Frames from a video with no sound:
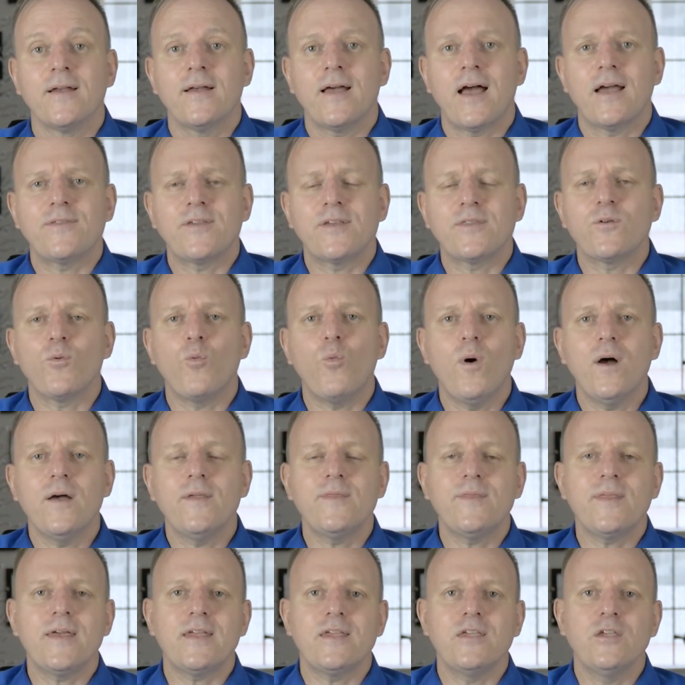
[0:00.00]
I think the
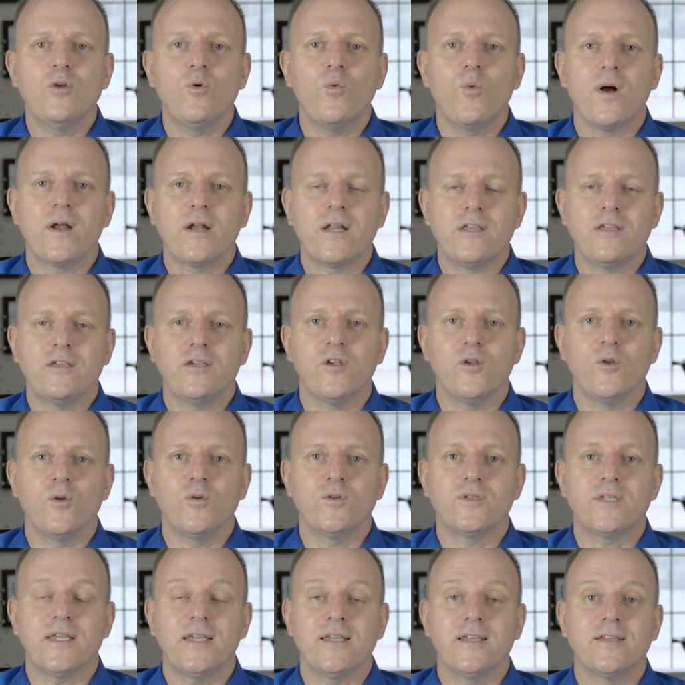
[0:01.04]
one that you want to
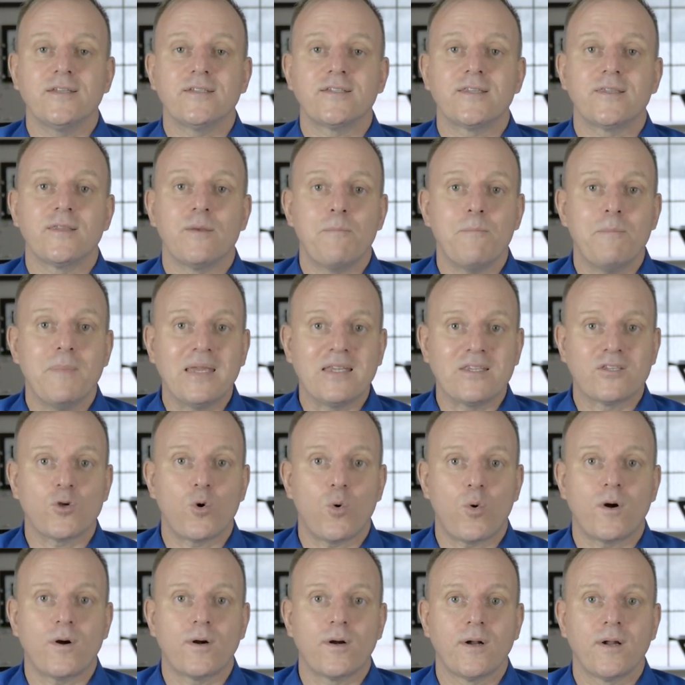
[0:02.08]
use is the
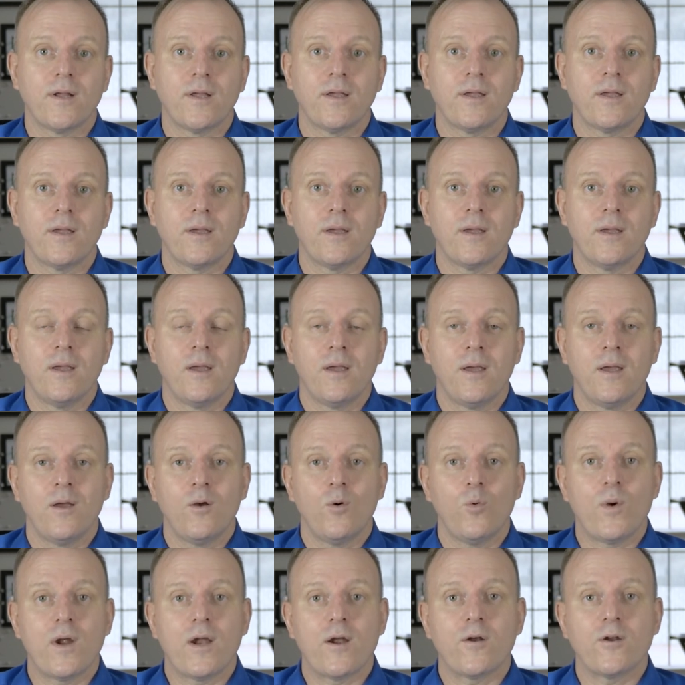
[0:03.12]
mentor,
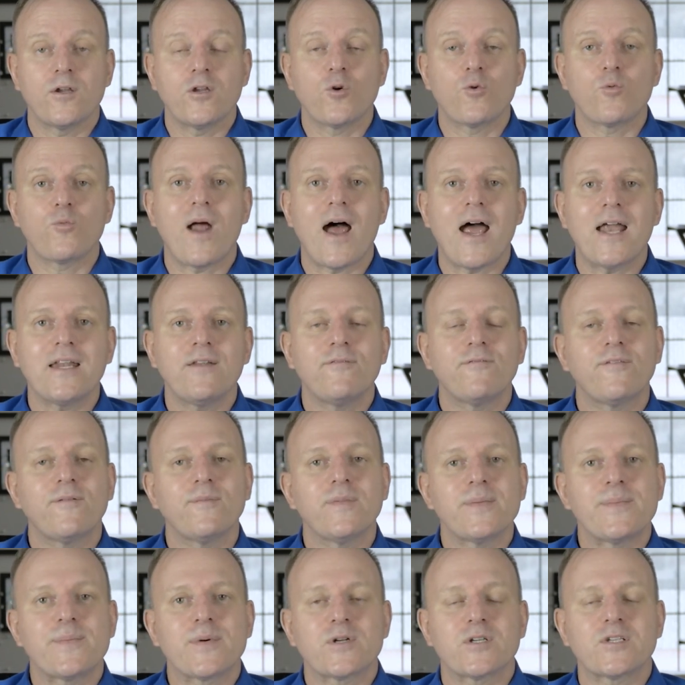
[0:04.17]
where you're writing from
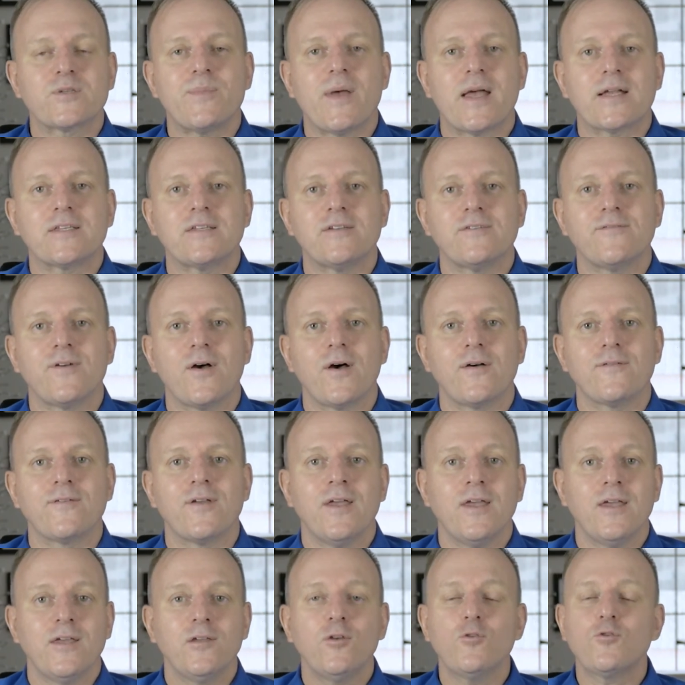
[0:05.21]
the perspective of
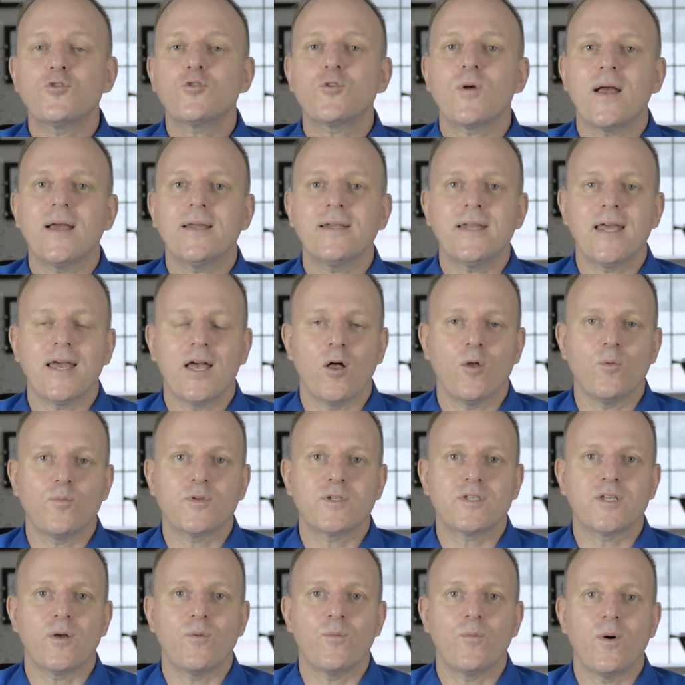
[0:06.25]
you're trying to help
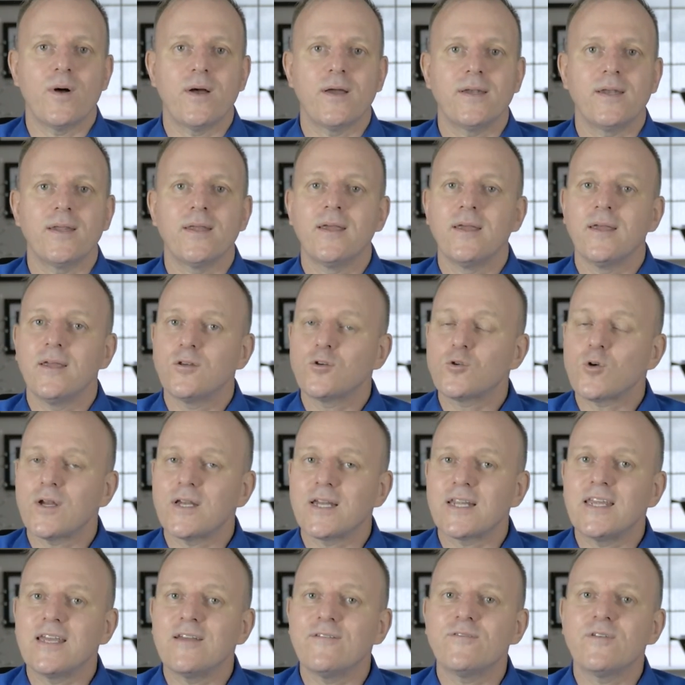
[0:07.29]
someone, trying
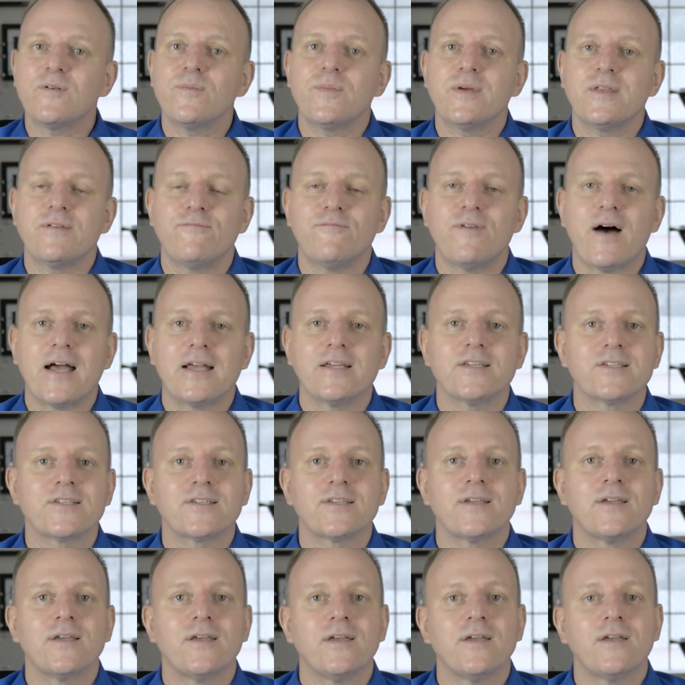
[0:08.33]
to give them
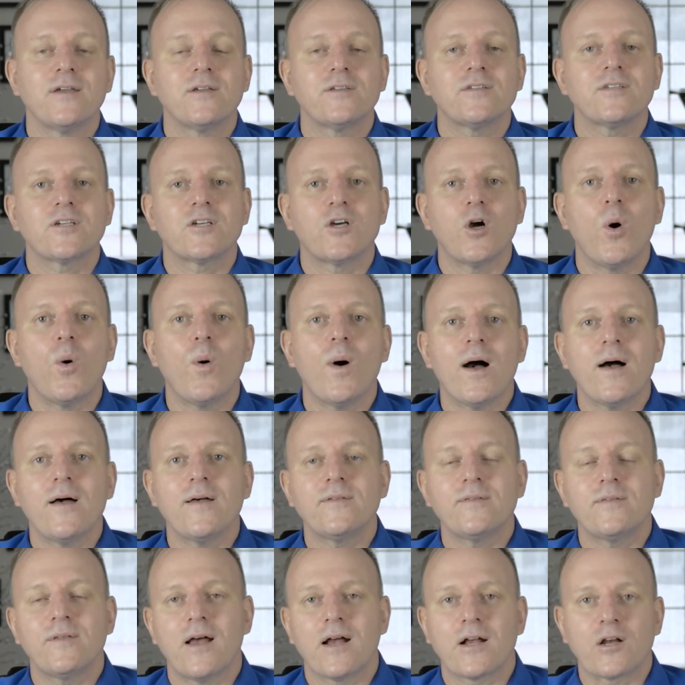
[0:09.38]
advice to go
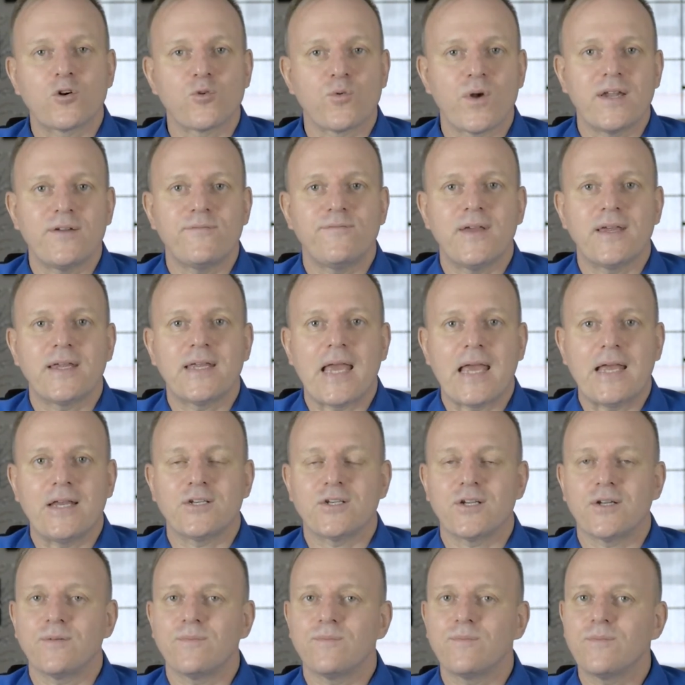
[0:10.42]
on a great
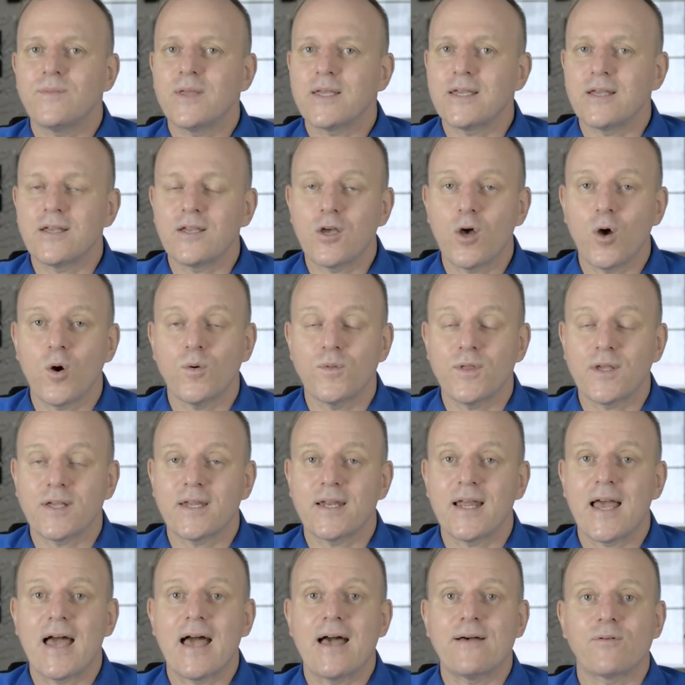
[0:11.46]
vacation. They can go and they can
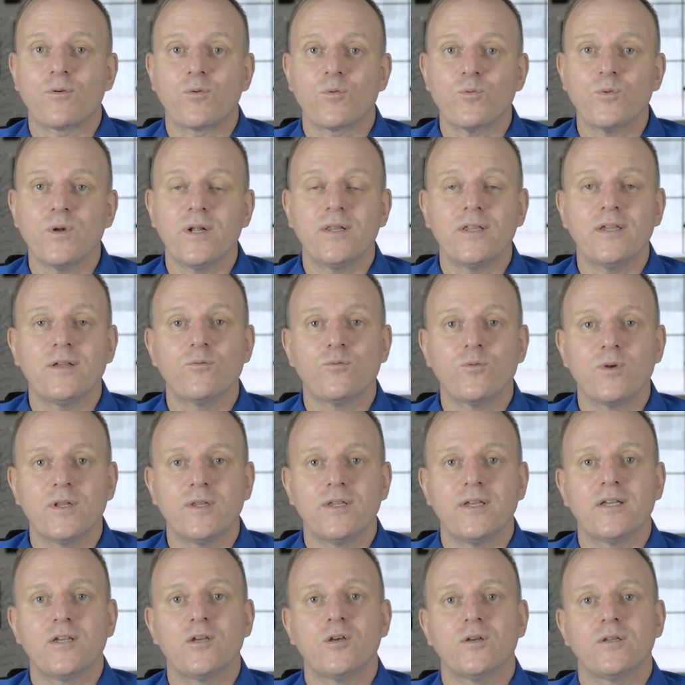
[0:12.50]
have a really,
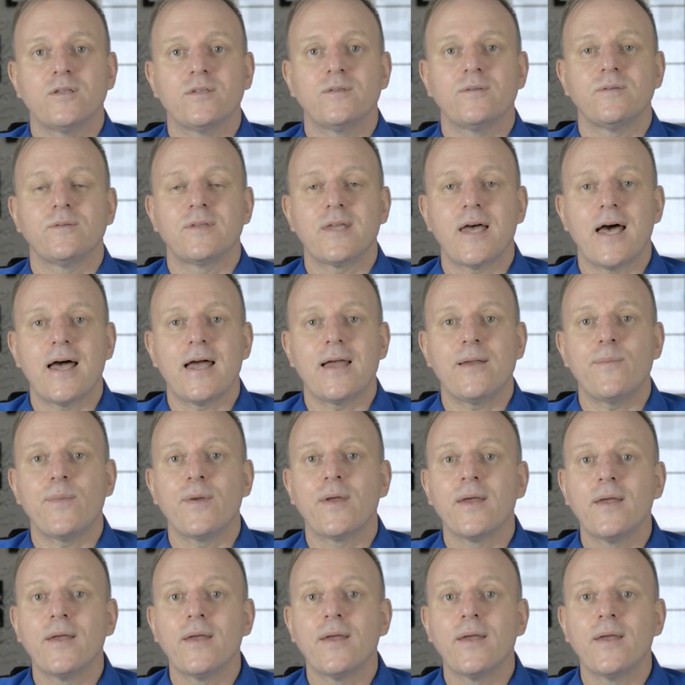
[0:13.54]
really good time.